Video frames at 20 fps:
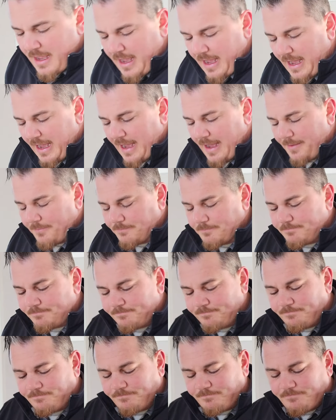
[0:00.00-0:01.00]
Um,
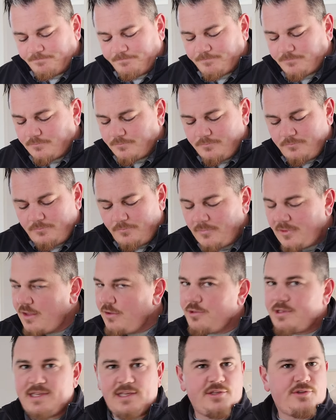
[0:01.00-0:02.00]

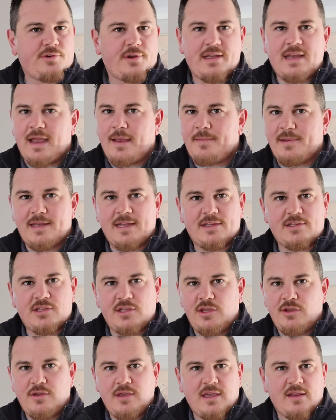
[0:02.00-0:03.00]
those things are a dime a
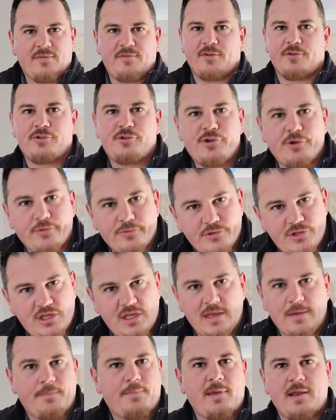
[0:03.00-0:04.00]
dozen. You can get it for dirt
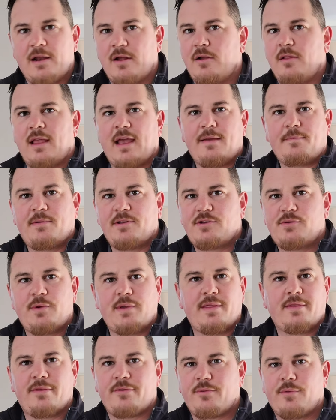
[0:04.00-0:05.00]
cheap, you know, like
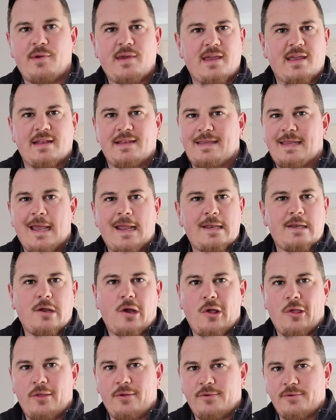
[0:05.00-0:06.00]
between three and ten
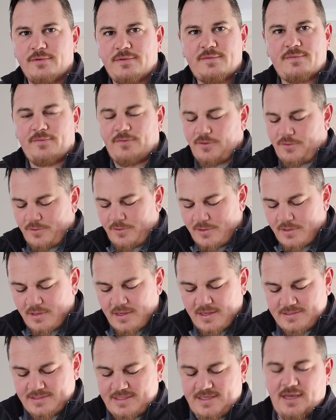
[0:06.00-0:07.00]
dollars for
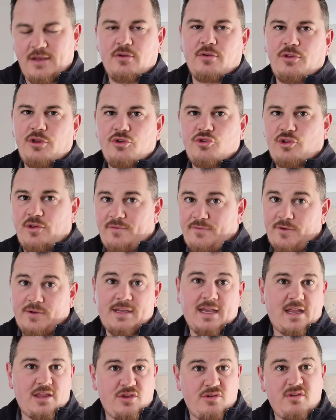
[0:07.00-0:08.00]
a single. Usually for
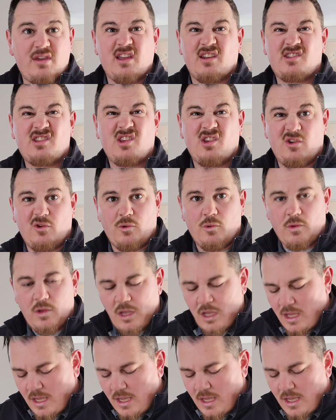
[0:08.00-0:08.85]
ten, you can get two.